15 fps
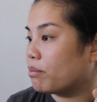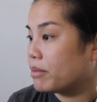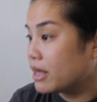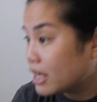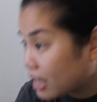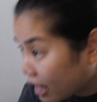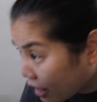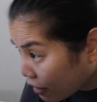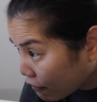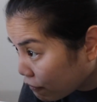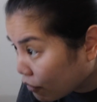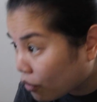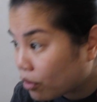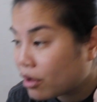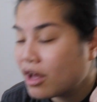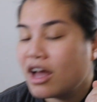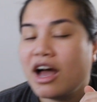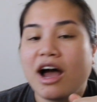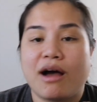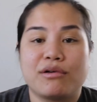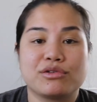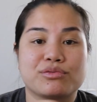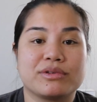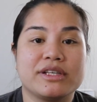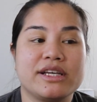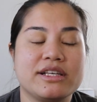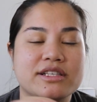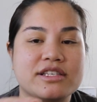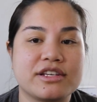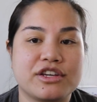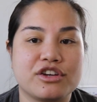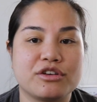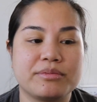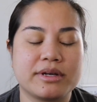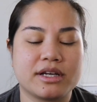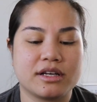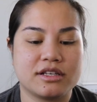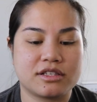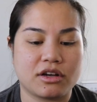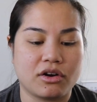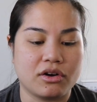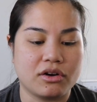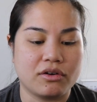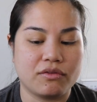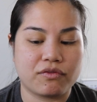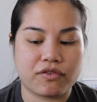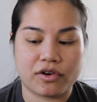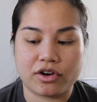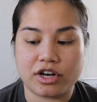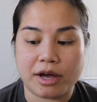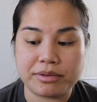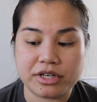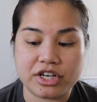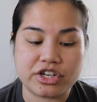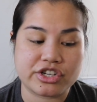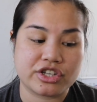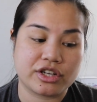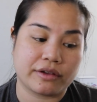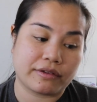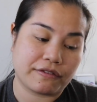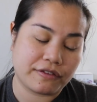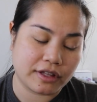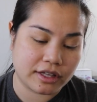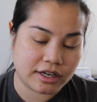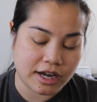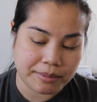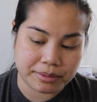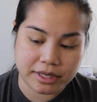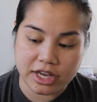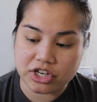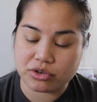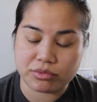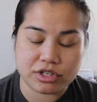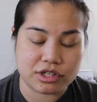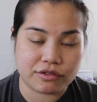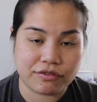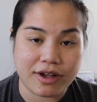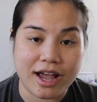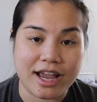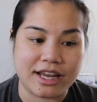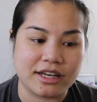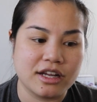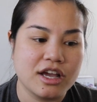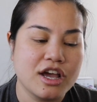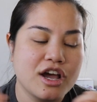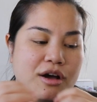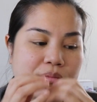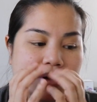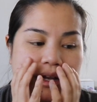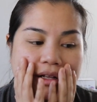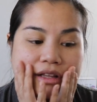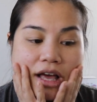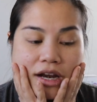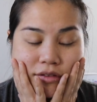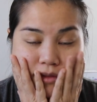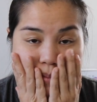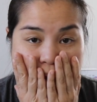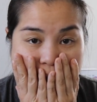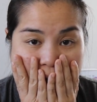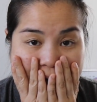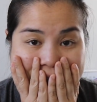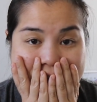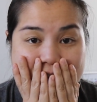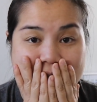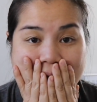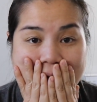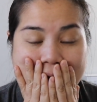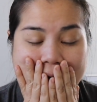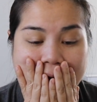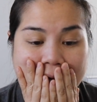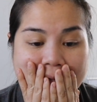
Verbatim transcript: be careful. I was really insecure because for adoption agencies, you have to fill out an application, which is fine. But a lot of them, they ask you like,